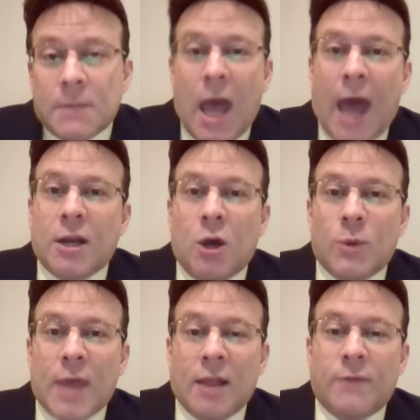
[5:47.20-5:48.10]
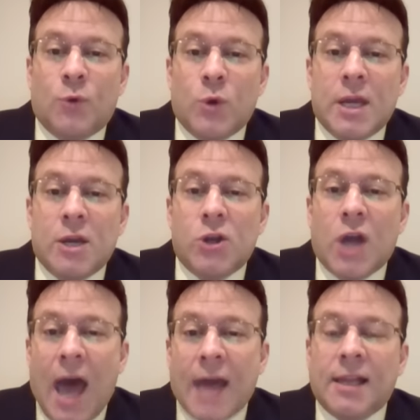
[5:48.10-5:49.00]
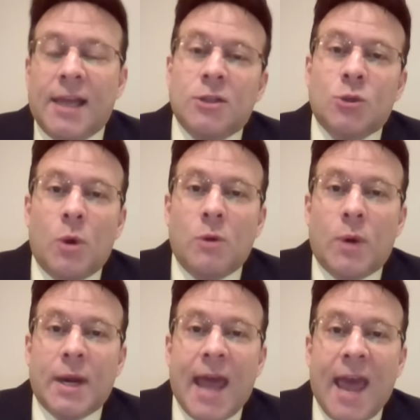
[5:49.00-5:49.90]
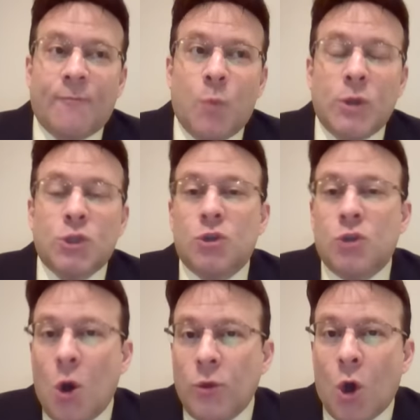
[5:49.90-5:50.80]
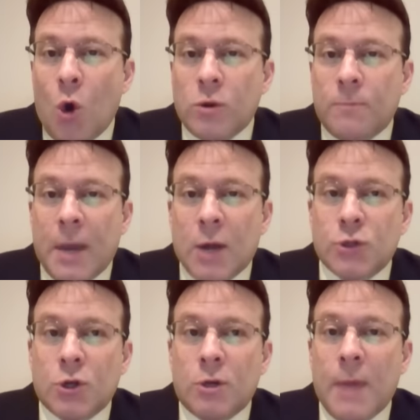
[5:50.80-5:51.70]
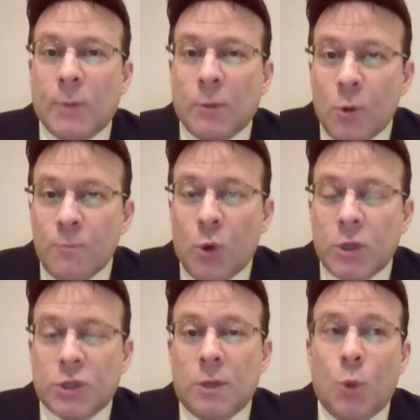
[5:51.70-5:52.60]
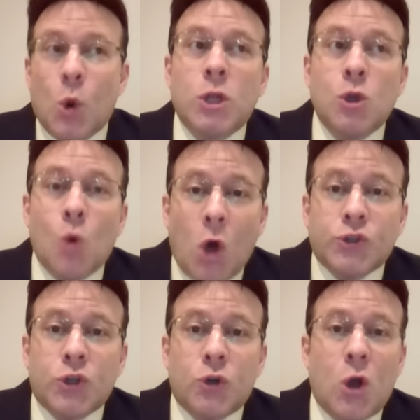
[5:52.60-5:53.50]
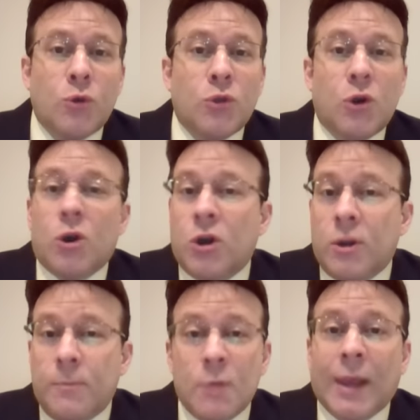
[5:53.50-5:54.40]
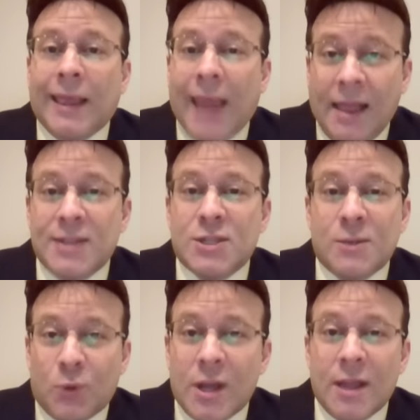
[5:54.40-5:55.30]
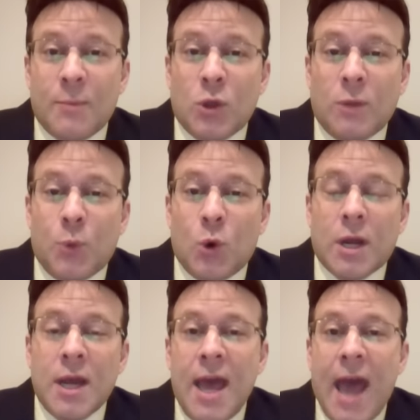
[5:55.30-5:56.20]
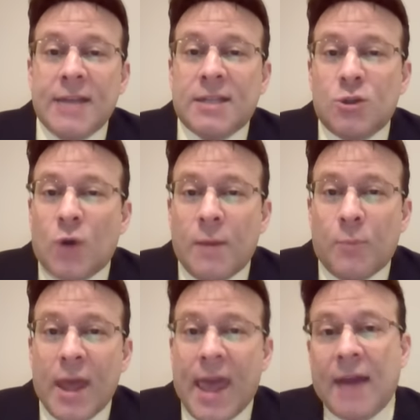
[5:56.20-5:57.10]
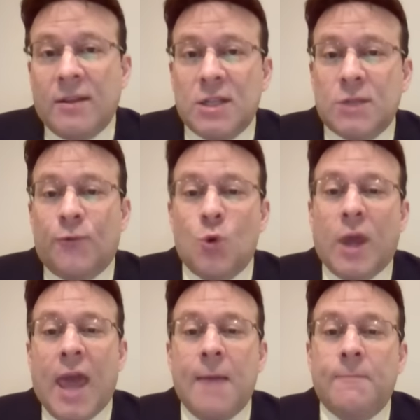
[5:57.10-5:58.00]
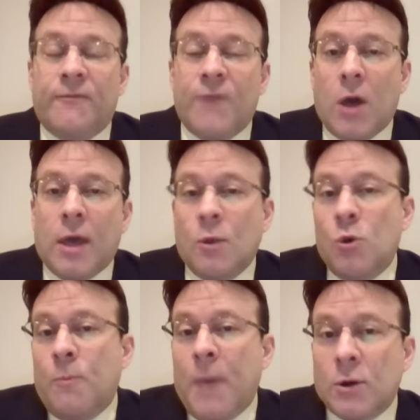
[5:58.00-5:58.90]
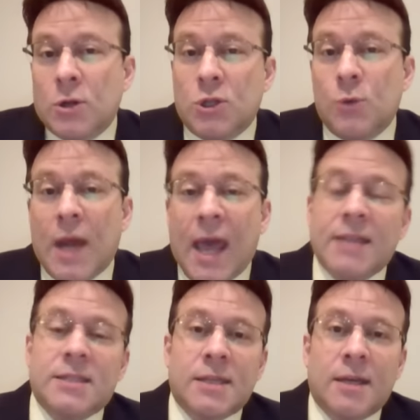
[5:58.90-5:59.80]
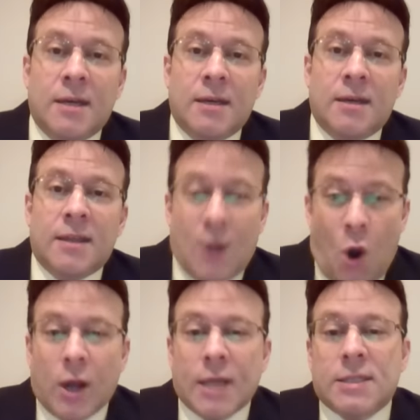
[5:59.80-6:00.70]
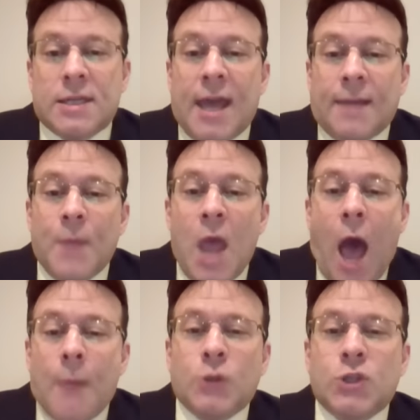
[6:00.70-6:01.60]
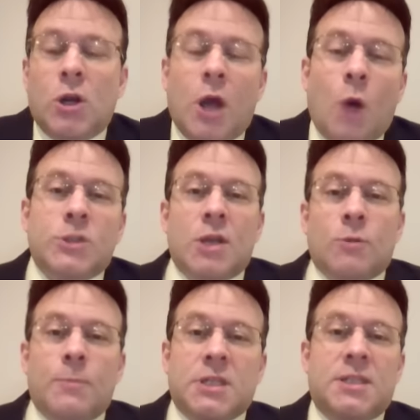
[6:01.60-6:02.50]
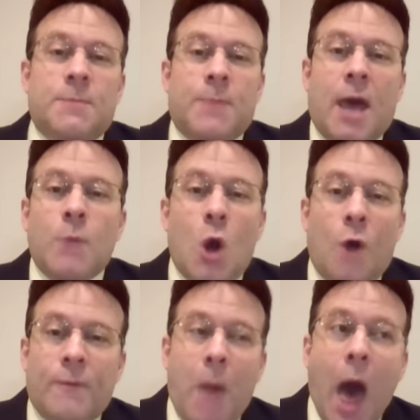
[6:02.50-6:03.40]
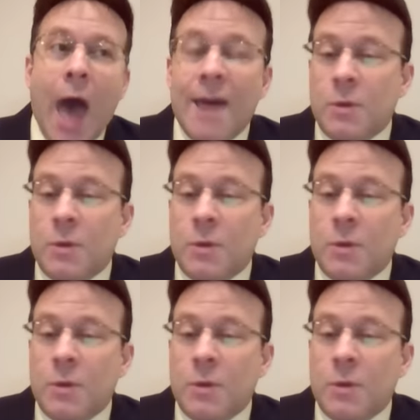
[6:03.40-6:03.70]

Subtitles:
you got to go with California here. You got to lay the 21.5 points. You know the Golden Bears are going to be able to put points on the board, and you also know they're going to be relentless in putting them on the board as they try to break out of this four-game funk, and who better to do it against than Oregon State. I'm also going to go with Southern Mississippi. Coming off a bye,